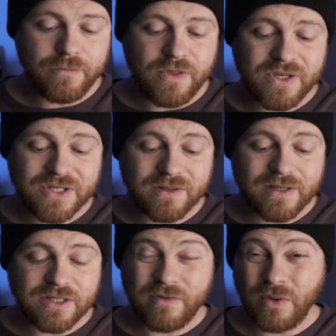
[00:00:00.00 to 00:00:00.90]
This
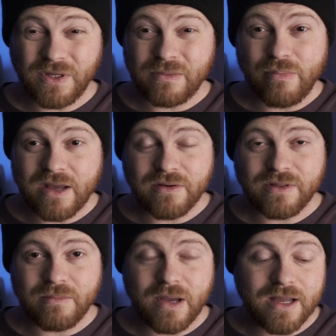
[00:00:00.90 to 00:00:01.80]
lens focused better
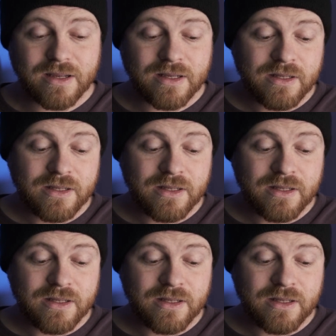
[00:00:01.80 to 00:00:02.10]
than my